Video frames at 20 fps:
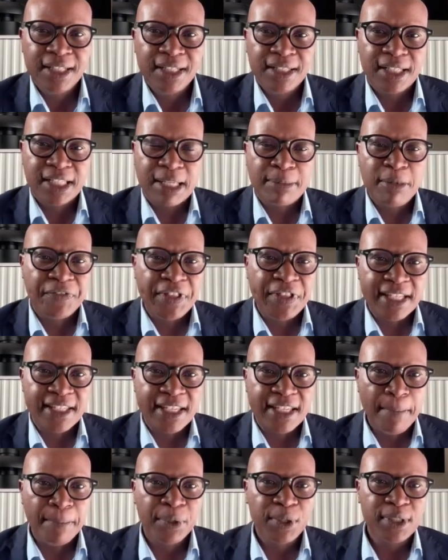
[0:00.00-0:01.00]
There's some of the
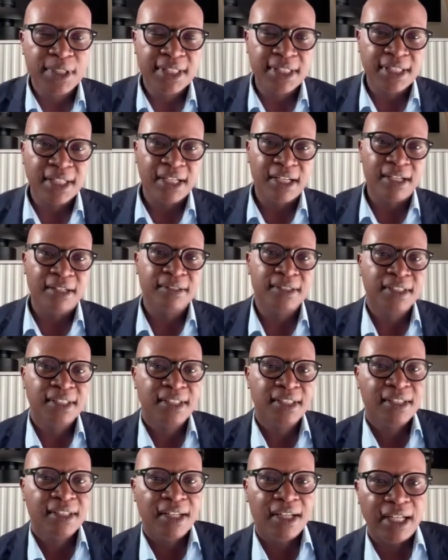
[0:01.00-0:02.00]
examples.
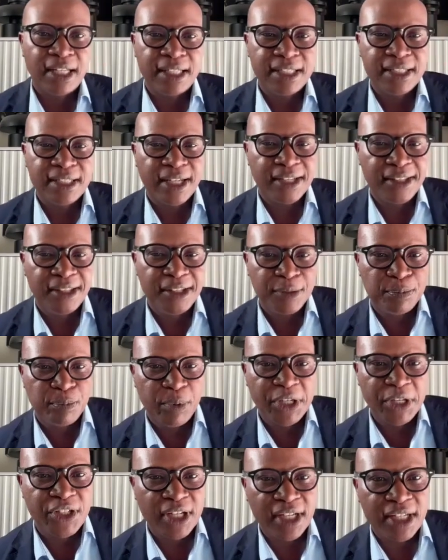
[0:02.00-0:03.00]
Take these
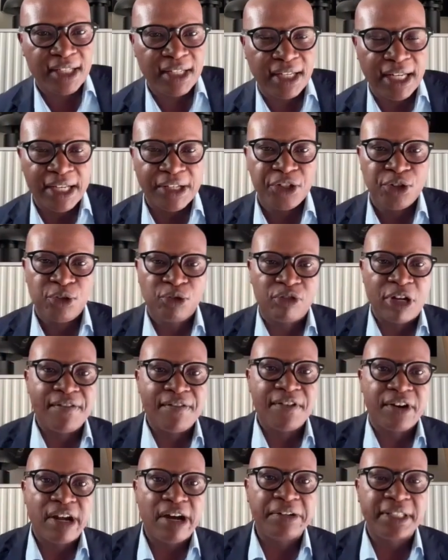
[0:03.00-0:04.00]
pictures. I like to drive
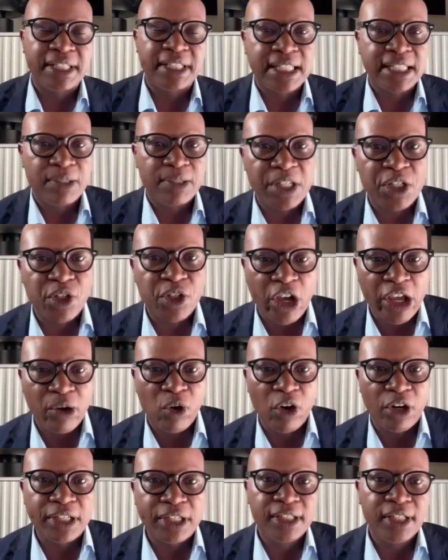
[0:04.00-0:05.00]
around and see what's going
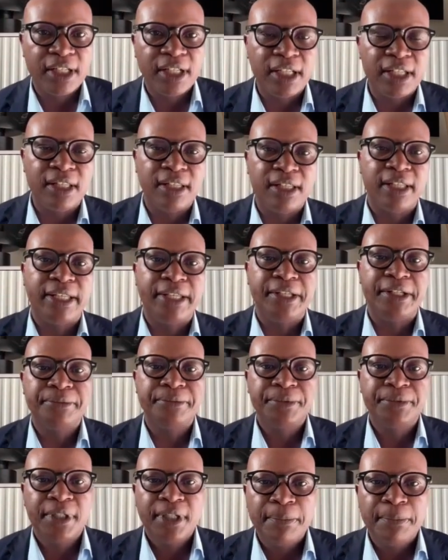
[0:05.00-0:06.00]
on in the
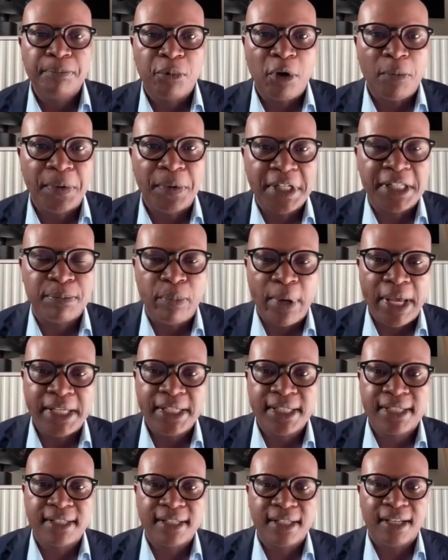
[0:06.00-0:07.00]
property
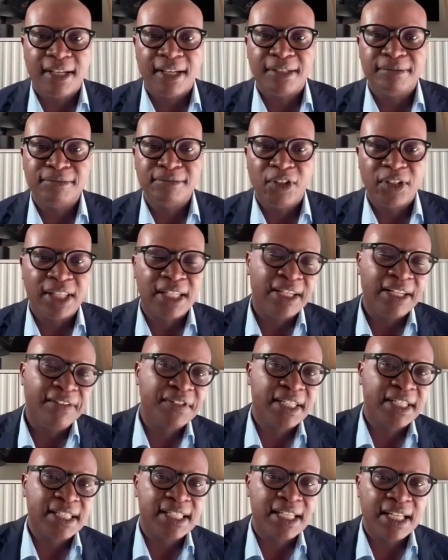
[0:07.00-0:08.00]
space. On the
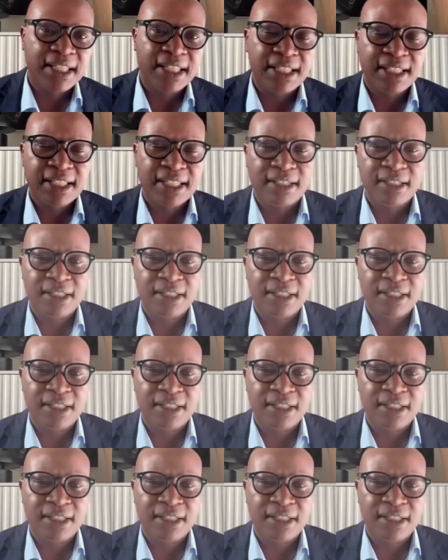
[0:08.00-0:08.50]
left-hand side, that's in